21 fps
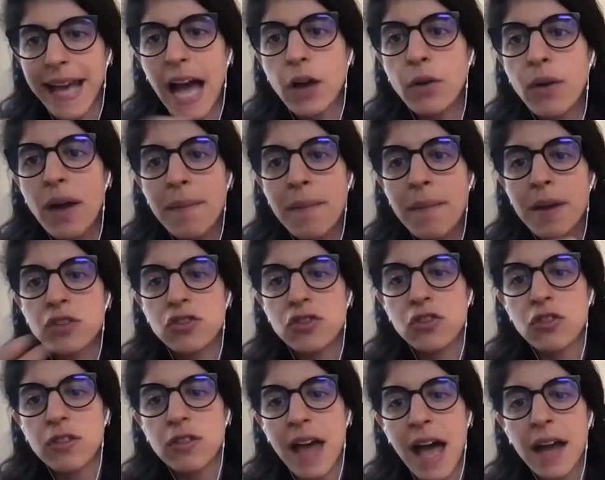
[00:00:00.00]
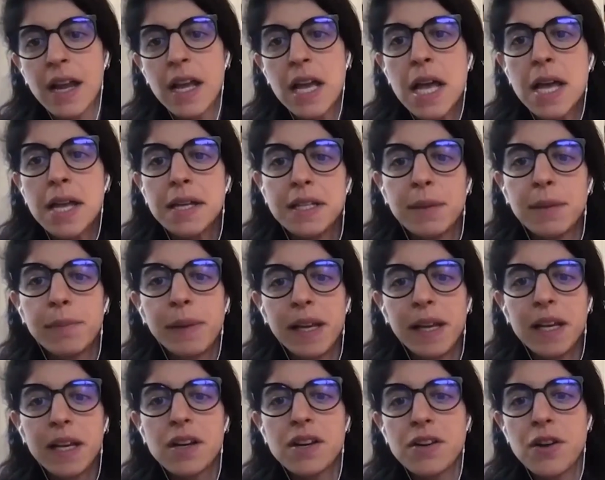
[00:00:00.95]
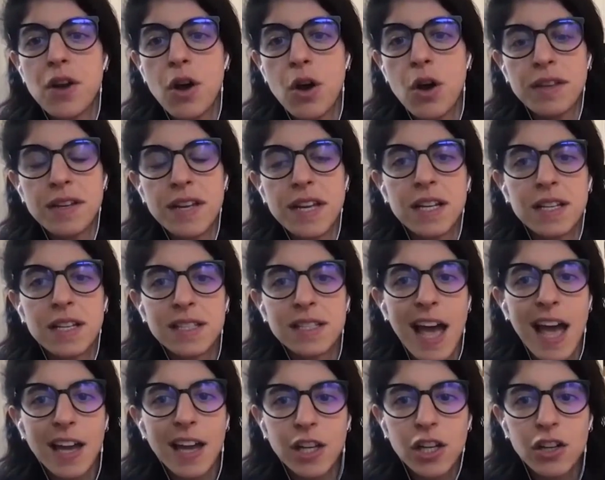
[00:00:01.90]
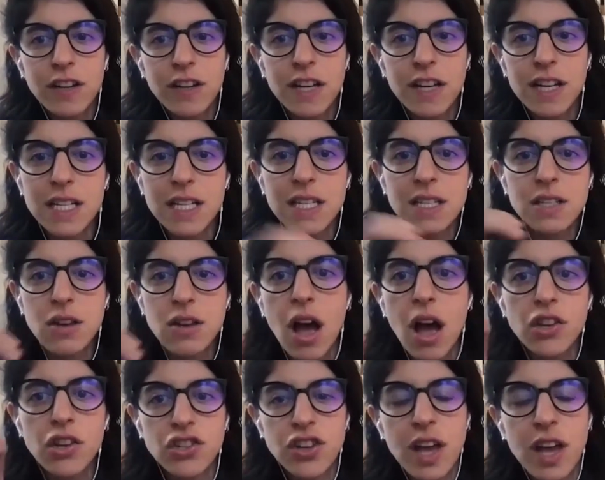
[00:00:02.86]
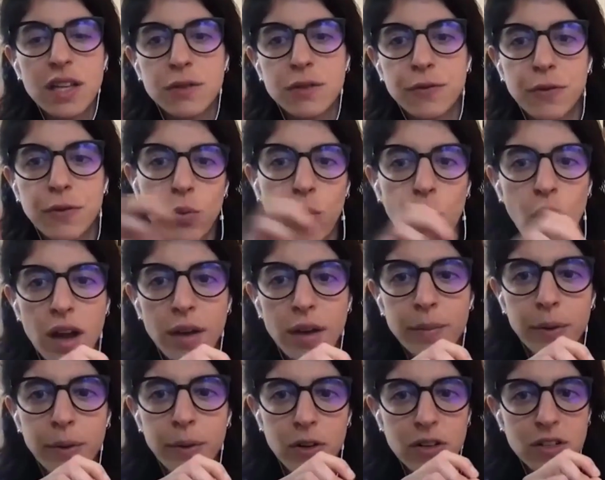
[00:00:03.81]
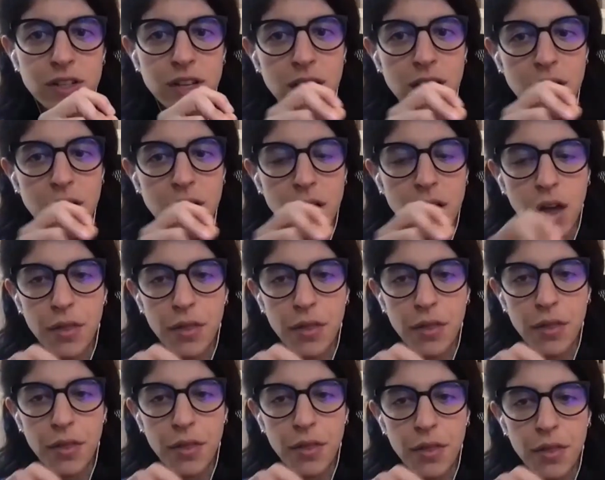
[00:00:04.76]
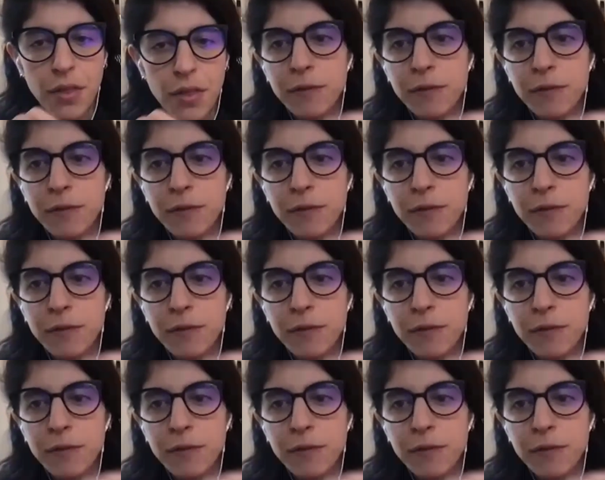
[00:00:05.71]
how do I make sure that the ability to know the data is accurate is not just for one person on the data team,